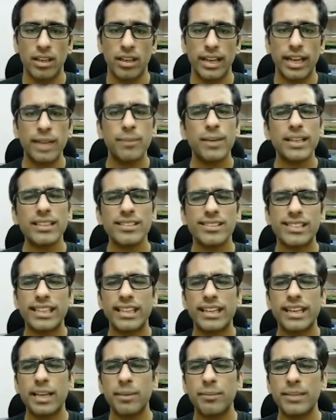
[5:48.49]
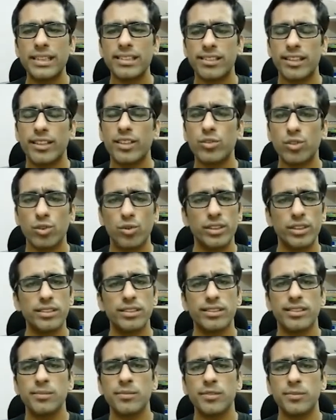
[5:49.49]
In-band signaling means that you throw in
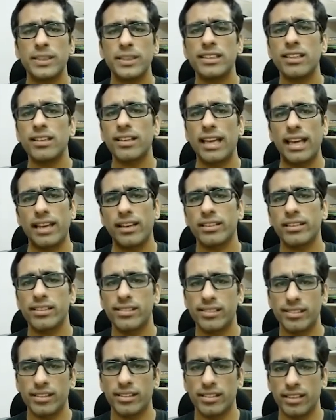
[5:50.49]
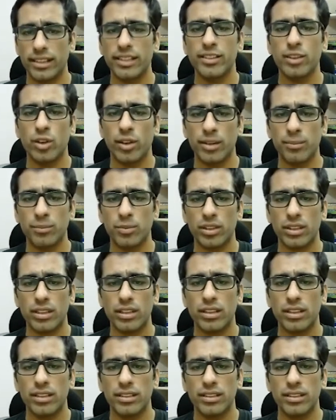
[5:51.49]
some special characters in your input.